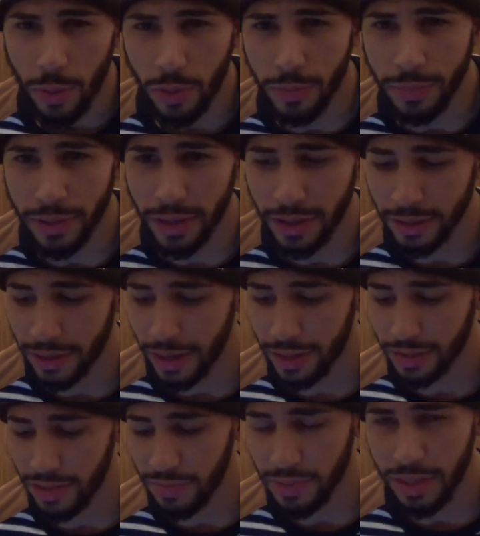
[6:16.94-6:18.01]
I will be on a diet
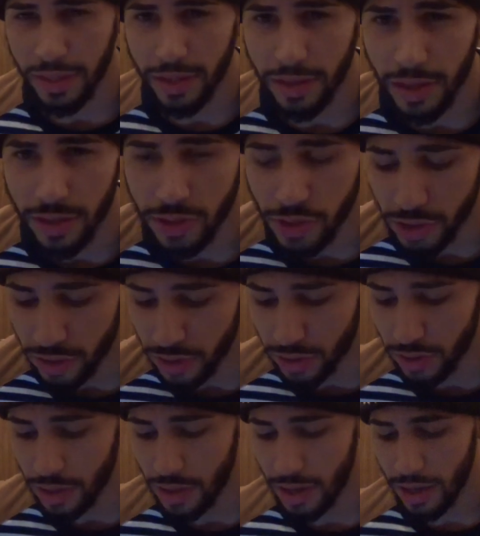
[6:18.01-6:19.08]
because I've been eating a lot of
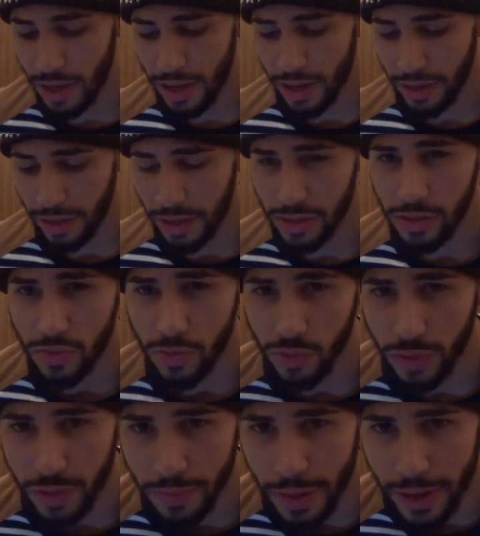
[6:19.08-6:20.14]
sugar and that's
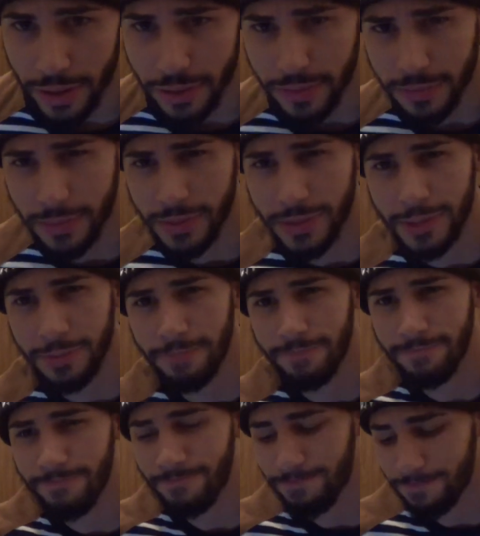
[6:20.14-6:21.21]
really bad, and
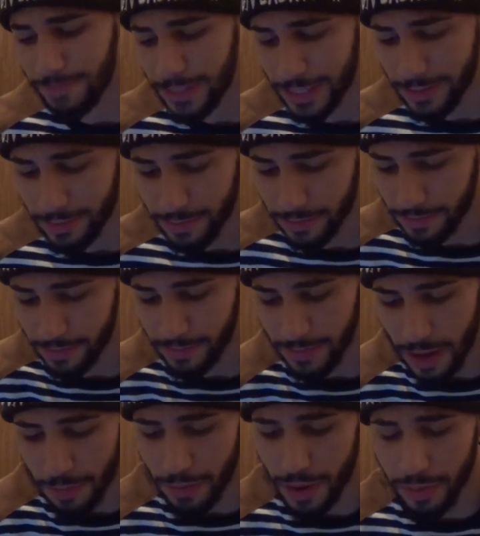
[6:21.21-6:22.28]
yeah,
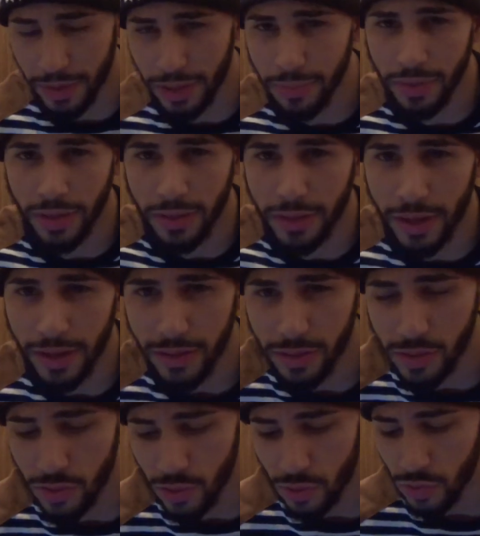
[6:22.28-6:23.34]
I'm probably gonna be on a
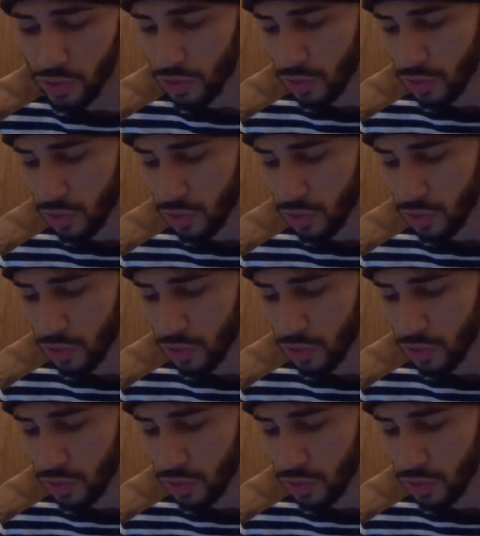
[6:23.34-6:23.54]
diet soon,